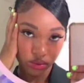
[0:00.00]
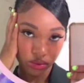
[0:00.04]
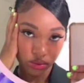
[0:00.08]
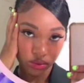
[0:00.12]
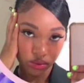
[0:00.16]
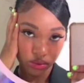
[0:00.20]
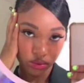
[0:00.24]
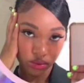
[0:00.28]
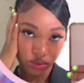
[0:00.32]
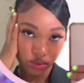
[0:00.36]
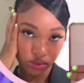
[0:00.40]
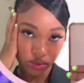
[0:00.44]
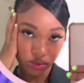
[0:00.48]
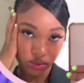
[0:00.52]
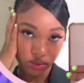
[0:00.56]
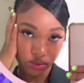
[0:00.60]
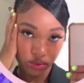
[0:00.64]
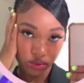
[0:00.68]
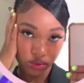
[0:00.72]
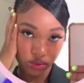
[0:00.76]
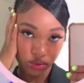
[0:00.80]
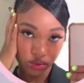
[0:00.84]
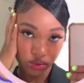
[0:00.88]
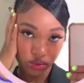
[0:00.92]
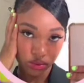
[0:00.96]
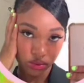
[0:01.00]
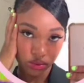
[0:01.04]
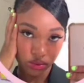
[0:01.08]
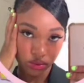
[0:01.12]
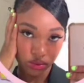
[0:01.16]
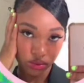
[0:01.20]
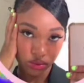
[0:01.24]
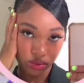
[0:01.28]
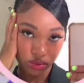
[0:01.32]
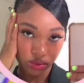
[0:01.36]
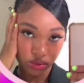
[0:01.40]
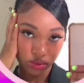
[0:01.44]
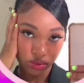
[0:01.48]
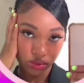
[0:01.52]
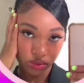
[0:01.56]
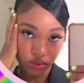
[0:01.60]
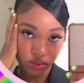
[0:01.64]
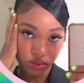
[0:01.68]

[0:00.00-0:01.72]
[no speech]